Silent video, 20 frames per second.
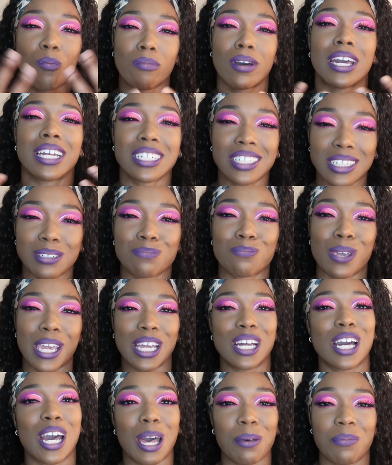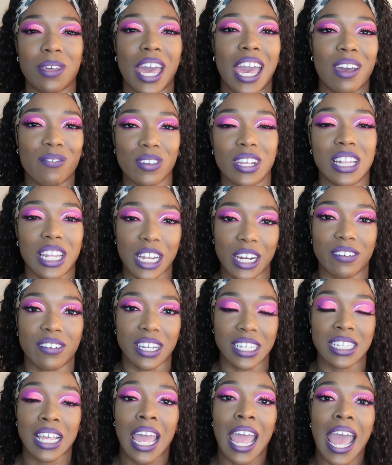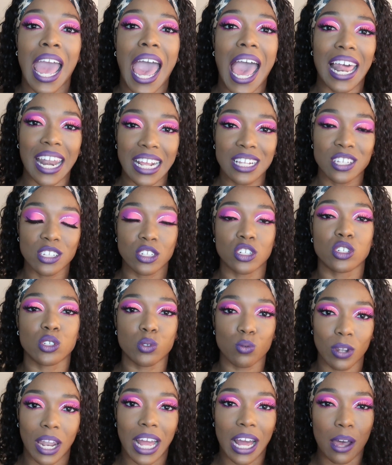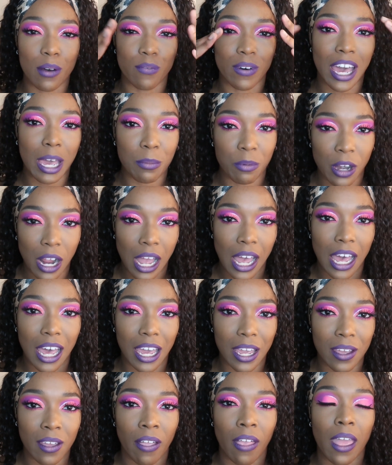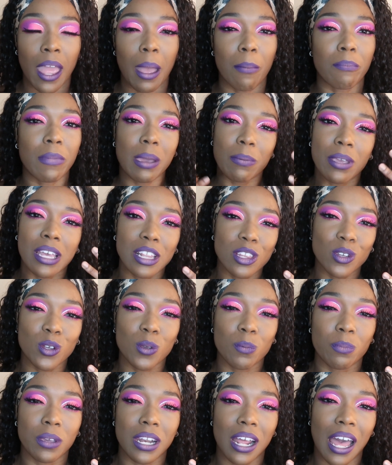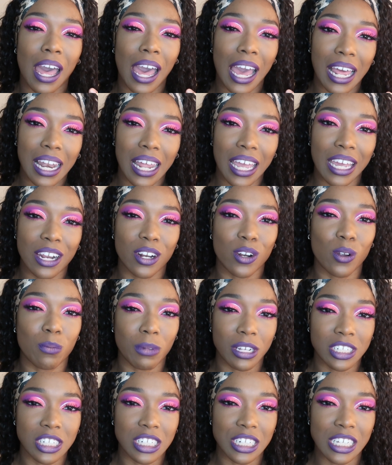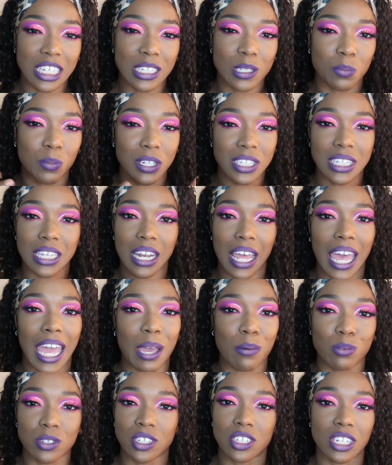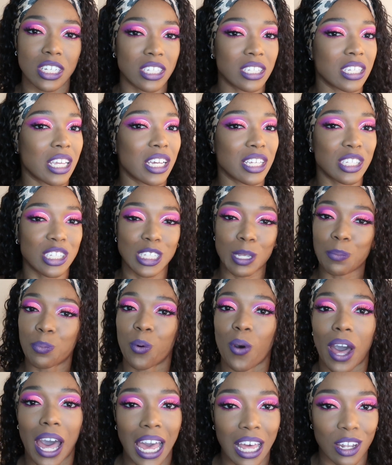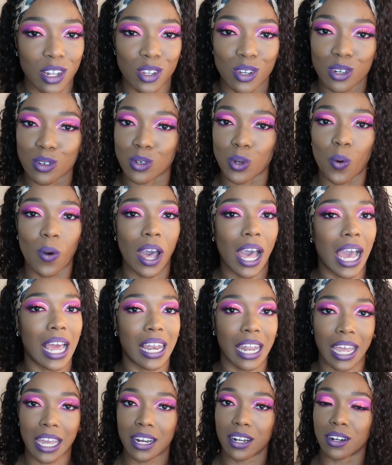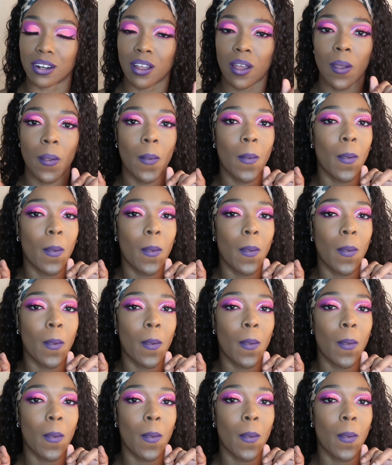much makeup and heavy layering. I like to just do like a vibrant eye, maybe a little bit of highlighter on my cheeks, but today was just a simple eye look, no highlighter,